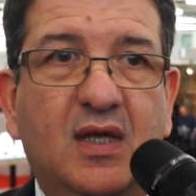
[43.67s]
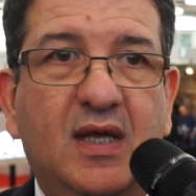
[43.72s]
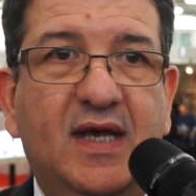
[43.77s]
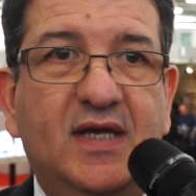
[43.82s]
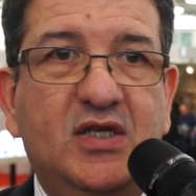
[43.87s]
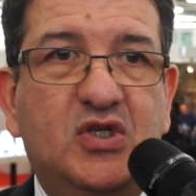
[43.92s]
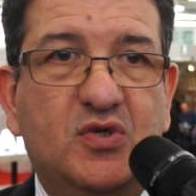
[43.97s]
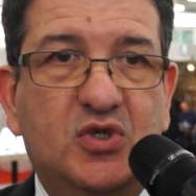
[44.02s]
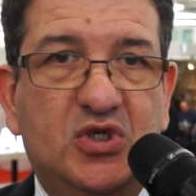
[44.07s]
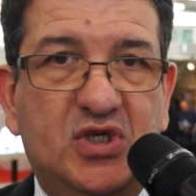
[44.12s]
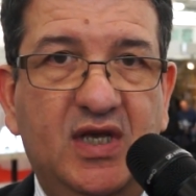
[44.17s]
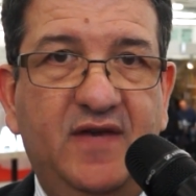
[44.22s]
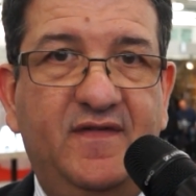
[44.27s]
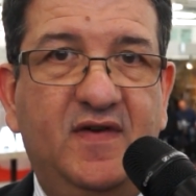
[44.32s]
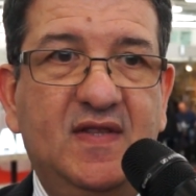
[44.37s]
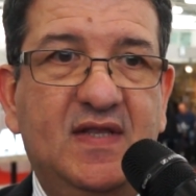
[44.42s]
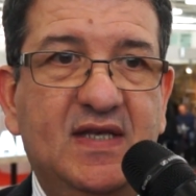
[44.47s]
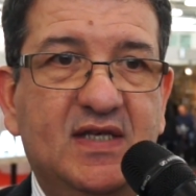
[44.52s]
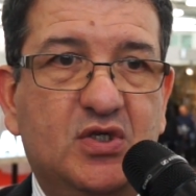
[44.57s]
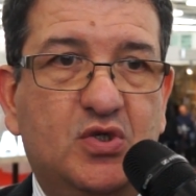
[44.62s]
into
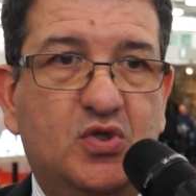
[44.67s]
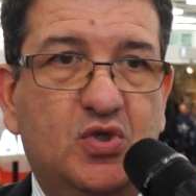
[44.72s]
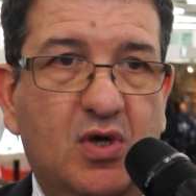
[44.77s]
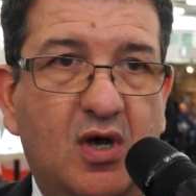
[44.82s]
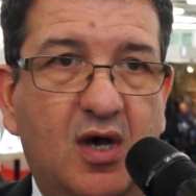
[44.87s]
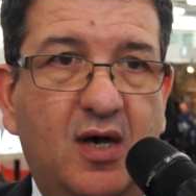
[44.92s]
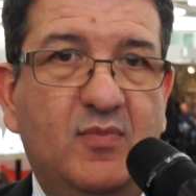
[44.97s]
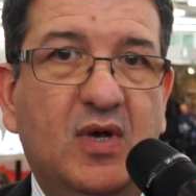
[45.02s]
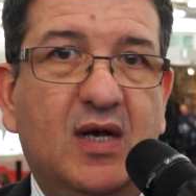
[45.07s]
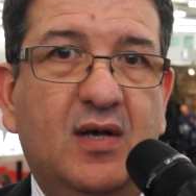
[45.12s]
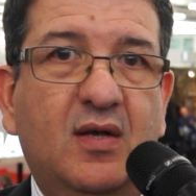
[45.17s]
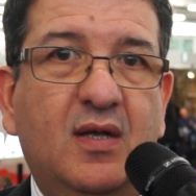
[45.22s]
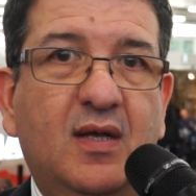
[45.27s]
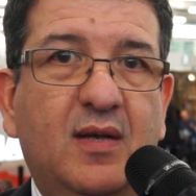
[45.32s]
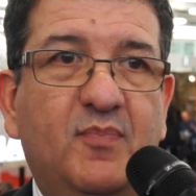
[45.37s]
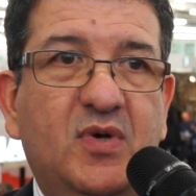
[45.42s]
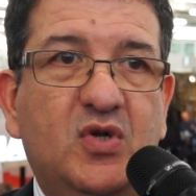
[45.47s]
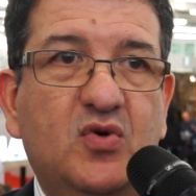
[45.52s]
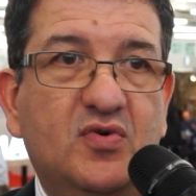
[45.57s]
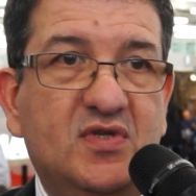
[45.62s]
achieving this drama
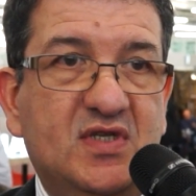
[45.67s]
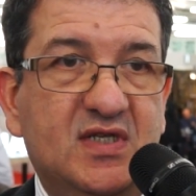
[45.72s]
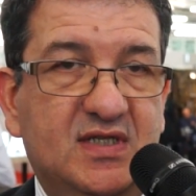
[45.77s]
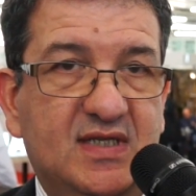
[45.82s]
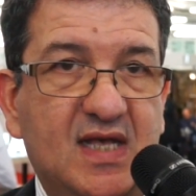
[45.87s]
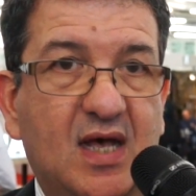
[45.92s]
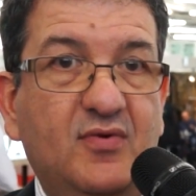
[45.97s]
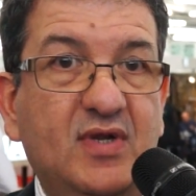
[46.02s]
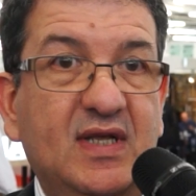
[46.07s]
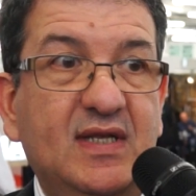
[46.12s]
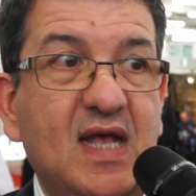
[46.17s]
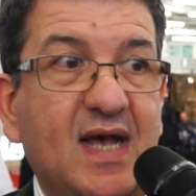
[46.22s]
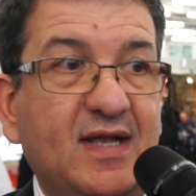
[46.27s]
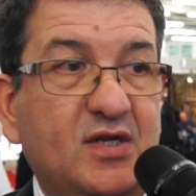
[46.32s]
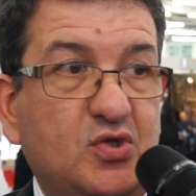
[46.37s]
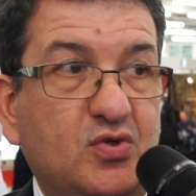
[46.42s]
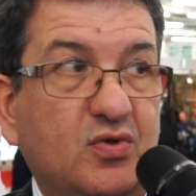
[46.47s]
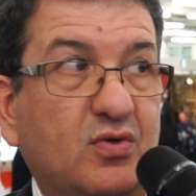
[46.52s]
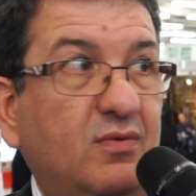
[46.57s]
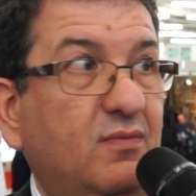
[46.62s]
but also sounding
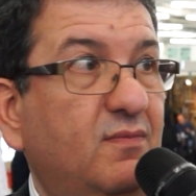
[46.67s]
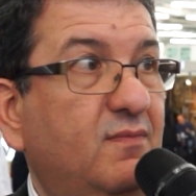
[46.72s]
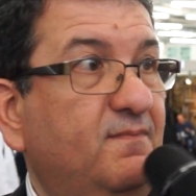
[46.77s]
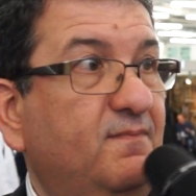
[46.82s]
natural.